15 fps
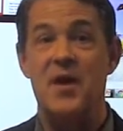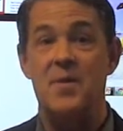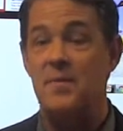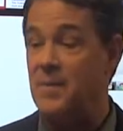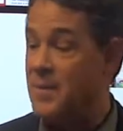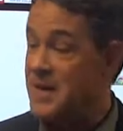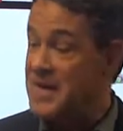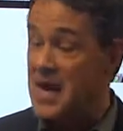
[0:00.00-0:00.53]

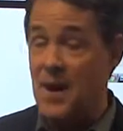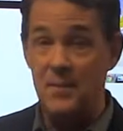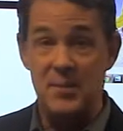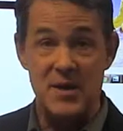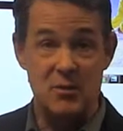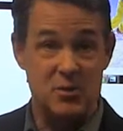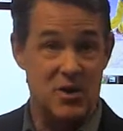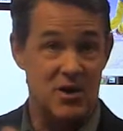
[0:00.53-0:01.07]
but my
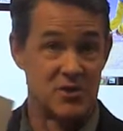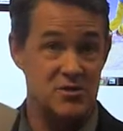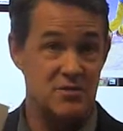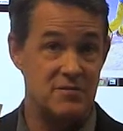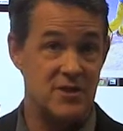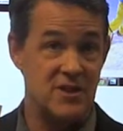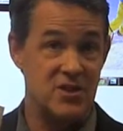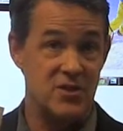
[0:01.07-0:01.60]
company will also
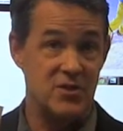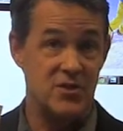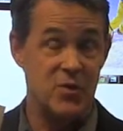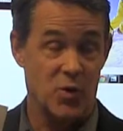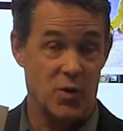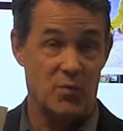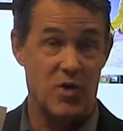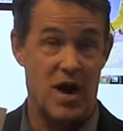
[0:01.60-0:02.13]
feature
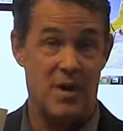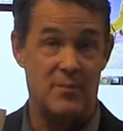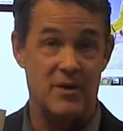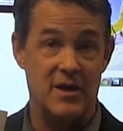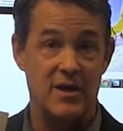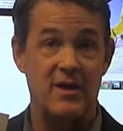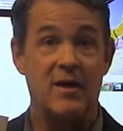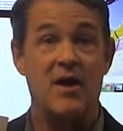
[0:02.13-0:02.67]
your
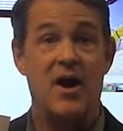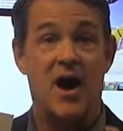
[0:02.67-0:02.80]
property